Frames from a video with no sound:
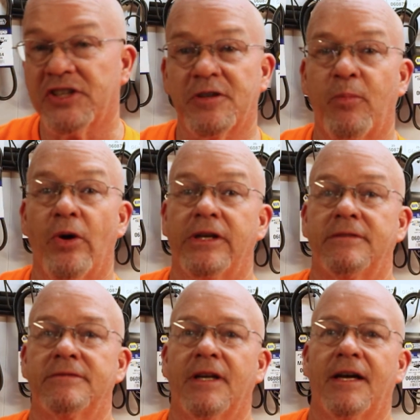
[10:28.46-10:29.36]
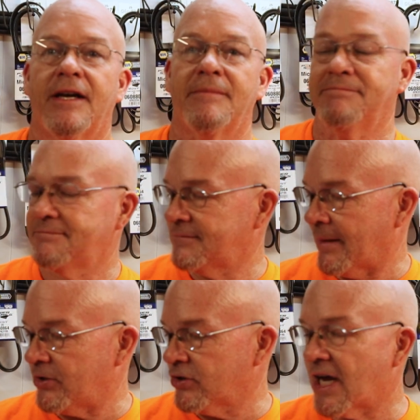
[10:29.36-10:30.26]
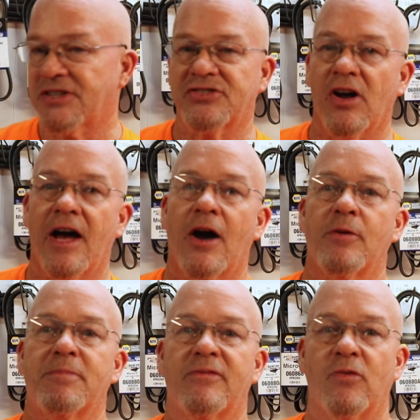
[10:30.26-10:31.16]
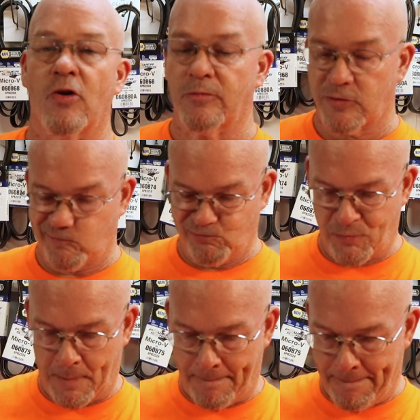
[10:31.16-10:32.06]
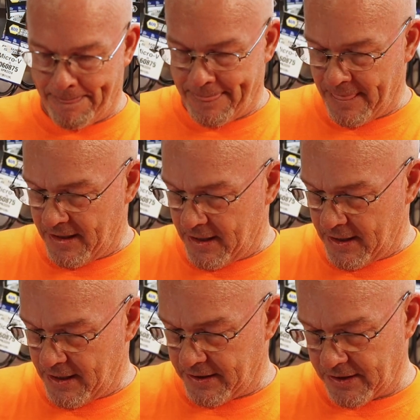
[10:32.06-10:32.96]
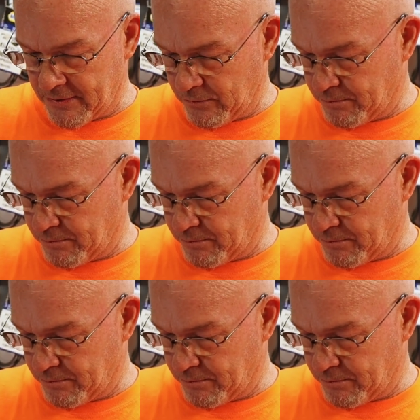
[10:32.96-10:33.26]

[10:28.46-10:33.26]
disappointed. Um, I mean, you guys saw how it performed, and it